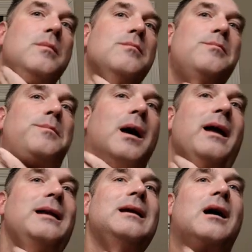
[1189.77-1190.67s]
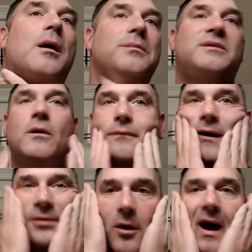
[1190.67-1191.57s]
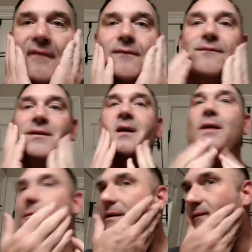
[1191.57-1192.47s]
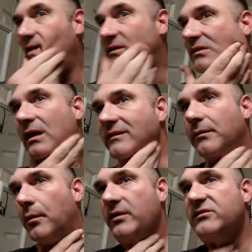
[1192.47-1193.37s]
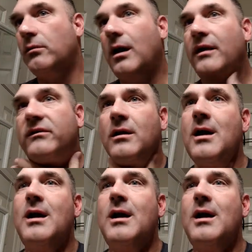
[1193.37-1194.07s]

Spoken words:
But so far though, I feel that my face is nice and moisturized,